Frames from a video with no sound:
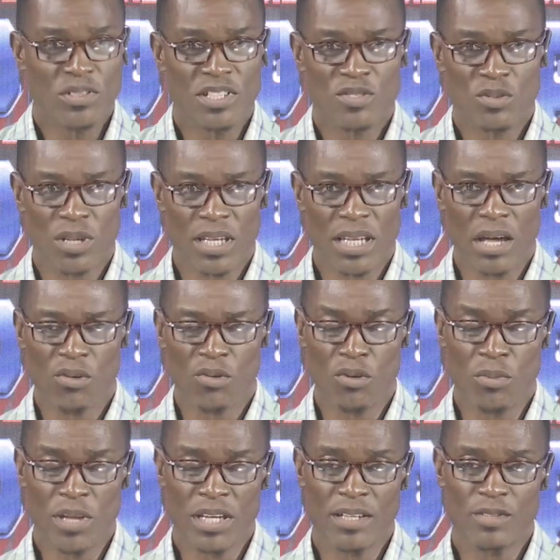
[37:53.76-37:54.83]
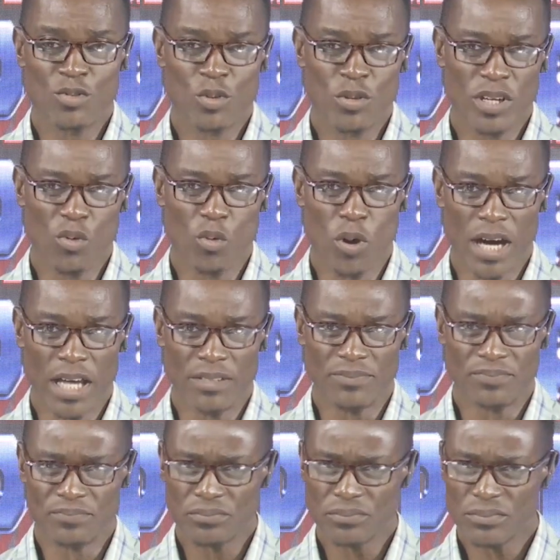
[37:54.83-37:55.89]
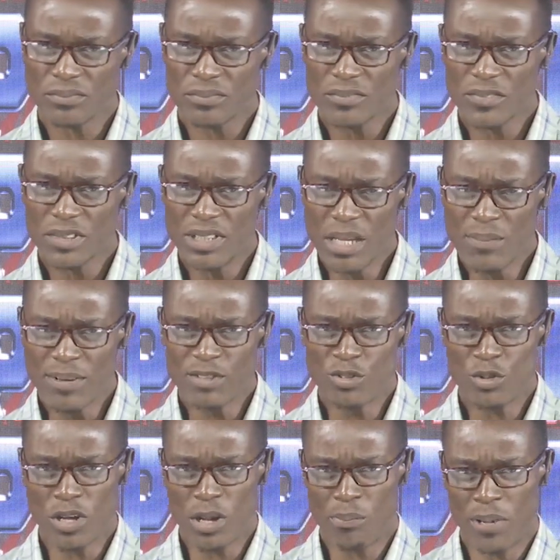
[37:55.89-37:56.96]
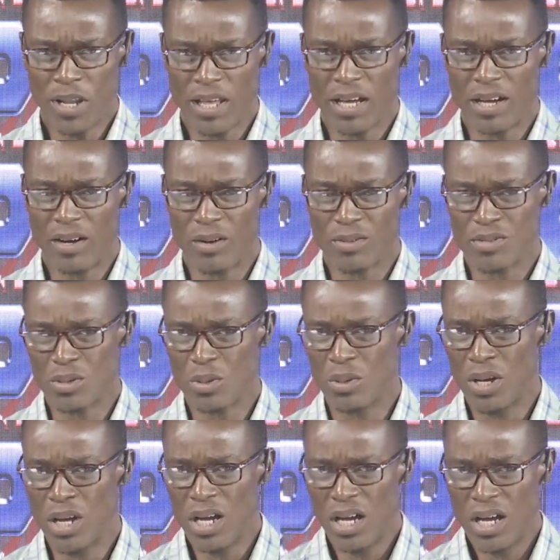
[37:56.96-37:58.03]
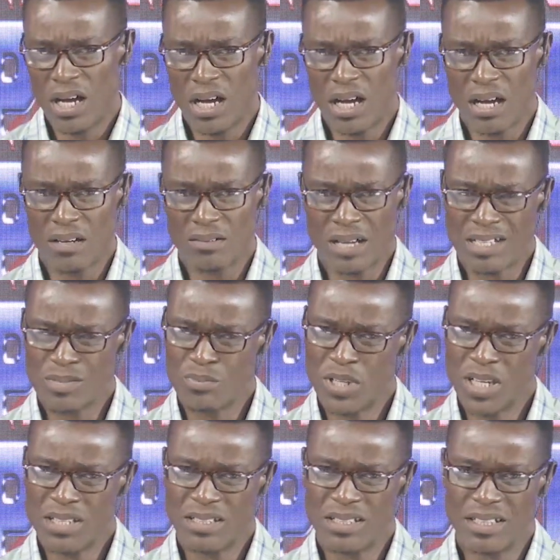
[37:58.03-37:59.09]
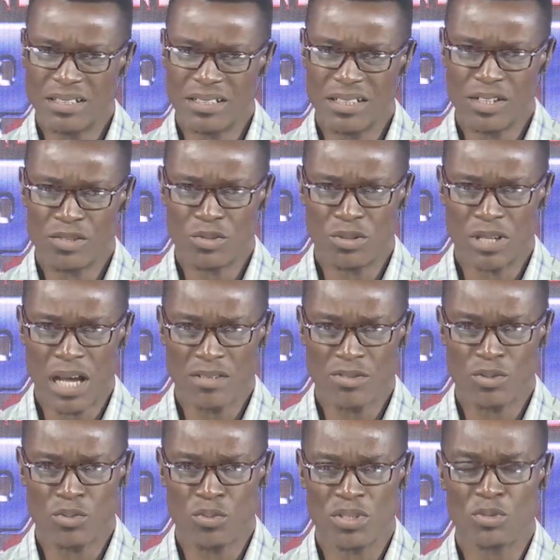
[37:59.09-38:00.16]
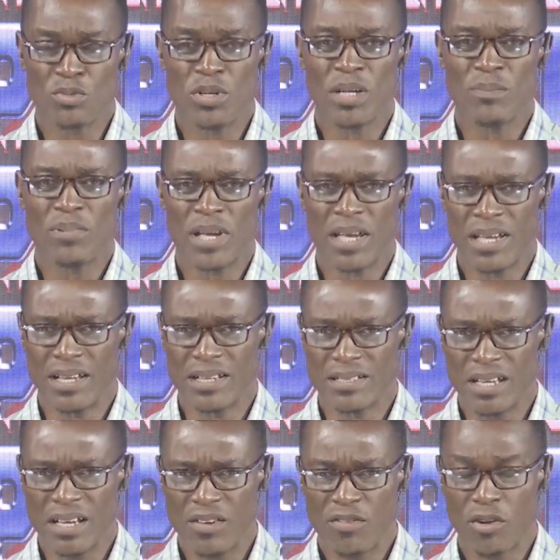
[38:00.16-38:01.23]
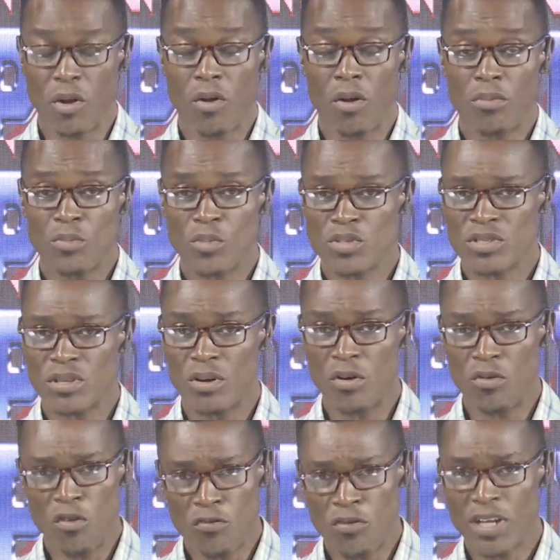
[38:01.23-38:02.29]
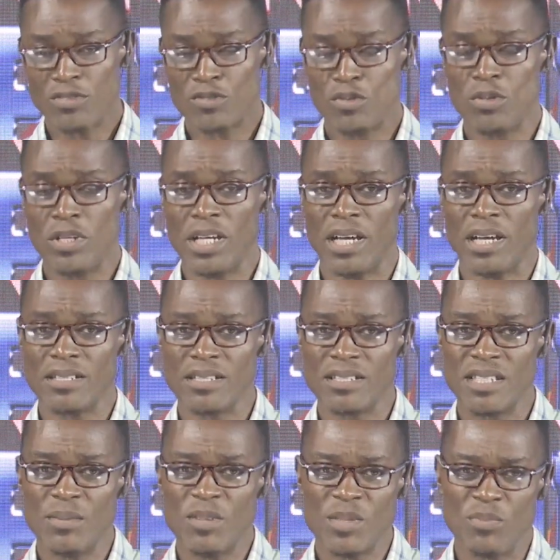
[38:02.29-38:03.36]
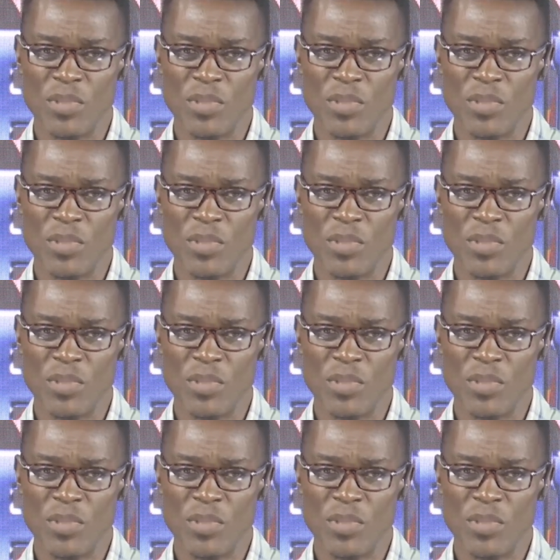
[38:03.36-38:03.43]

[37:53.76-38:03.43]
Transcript: this together. You're going to make it two in one. A particular player also uh, has been in issue that has to do with rape case for almost over two years. His name is